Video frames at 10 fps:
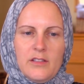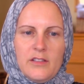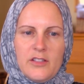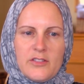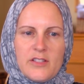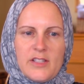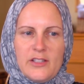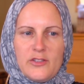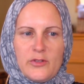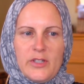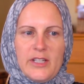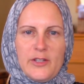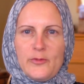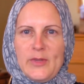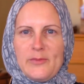there's a sad story
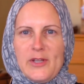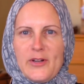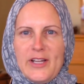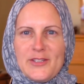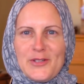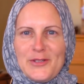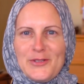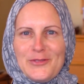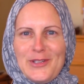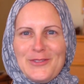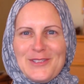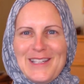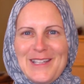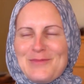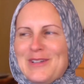that'll make me cry, so I don't know if I will
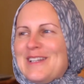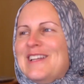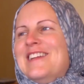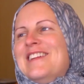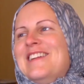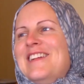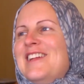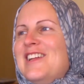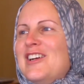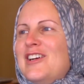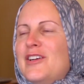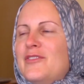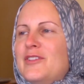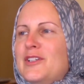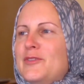say it, but
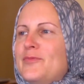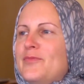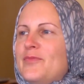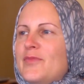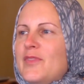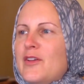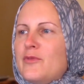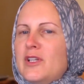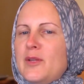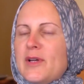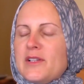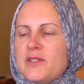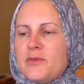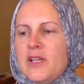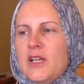of when he
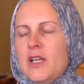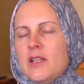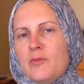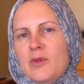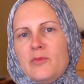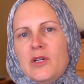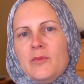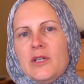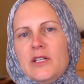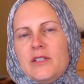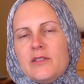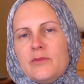passed away. Then my mom got